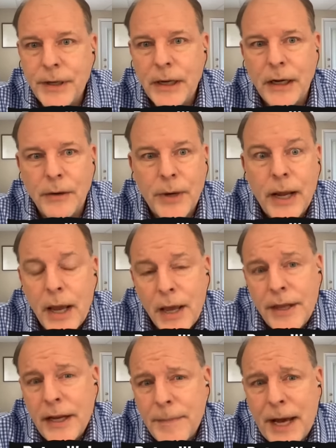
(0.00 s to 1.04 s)
Uh, right?
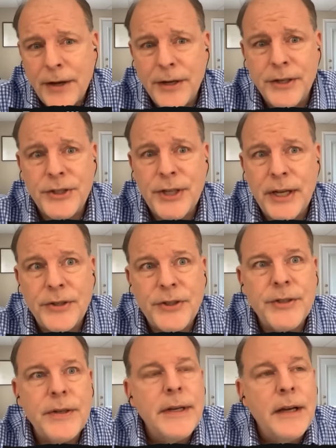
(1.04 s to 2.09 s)
Think about in a
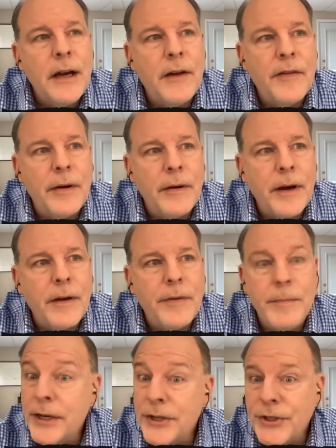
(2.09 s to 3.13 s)
sense of a yeah. of a
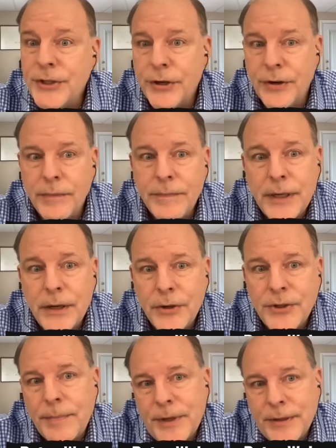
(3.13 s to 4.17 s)
minister that
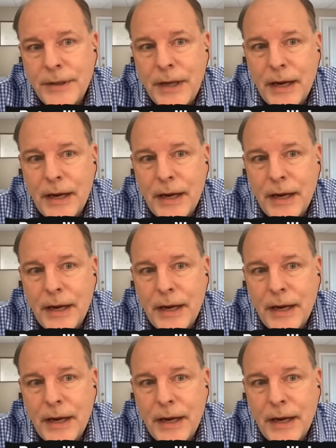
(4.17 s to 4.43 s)
goes up and, right.